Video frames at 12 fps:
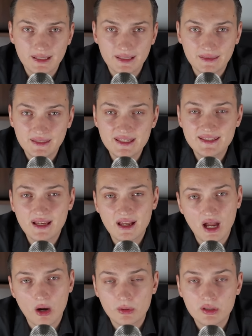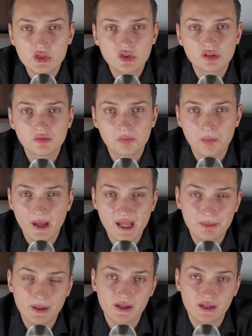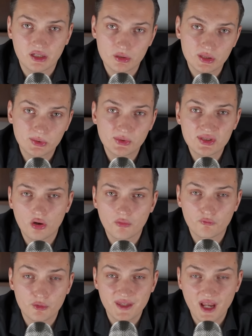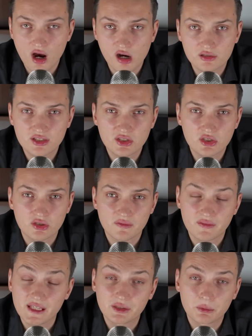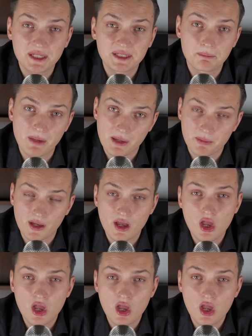These are original Pepe characters from the artist that created Pepe.